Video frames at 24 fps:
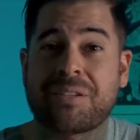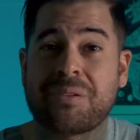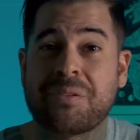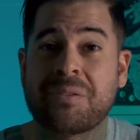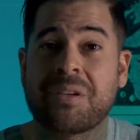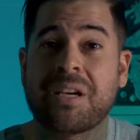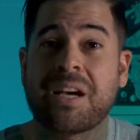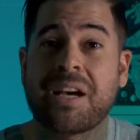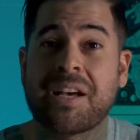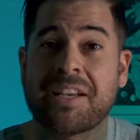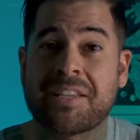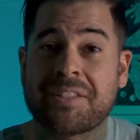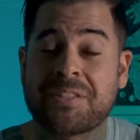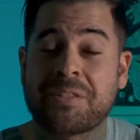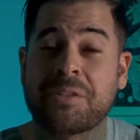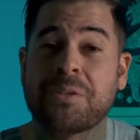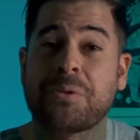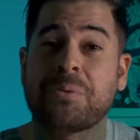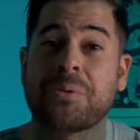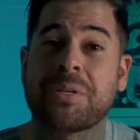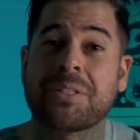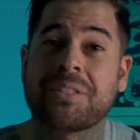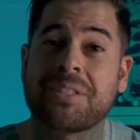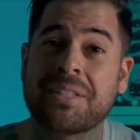You guys
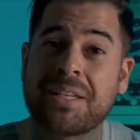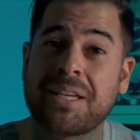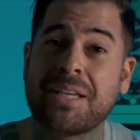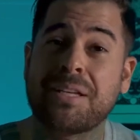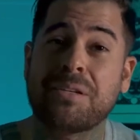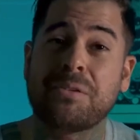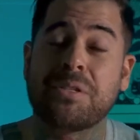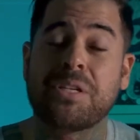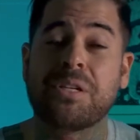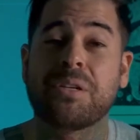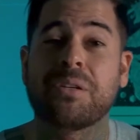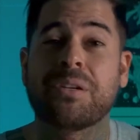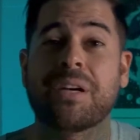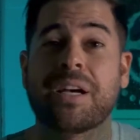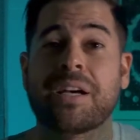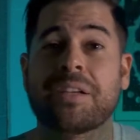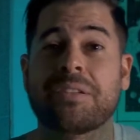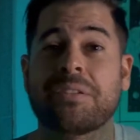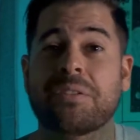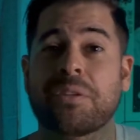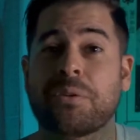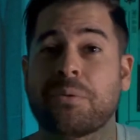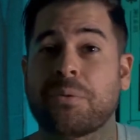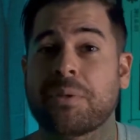know what's in. You
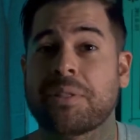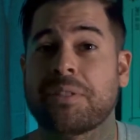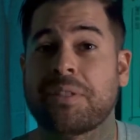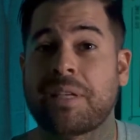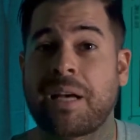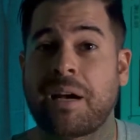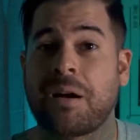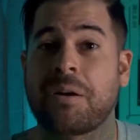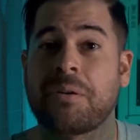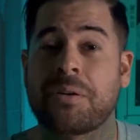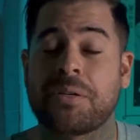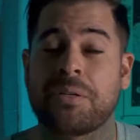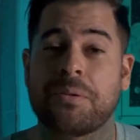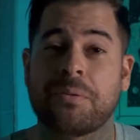guys know what's out.